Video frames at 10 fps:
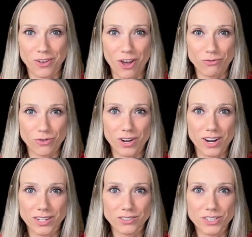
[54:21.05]
of root
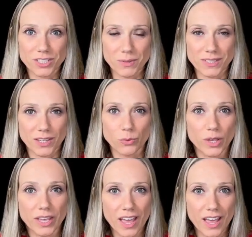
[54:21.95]
canal treatment
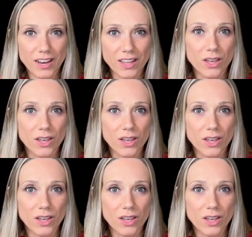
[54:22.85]
that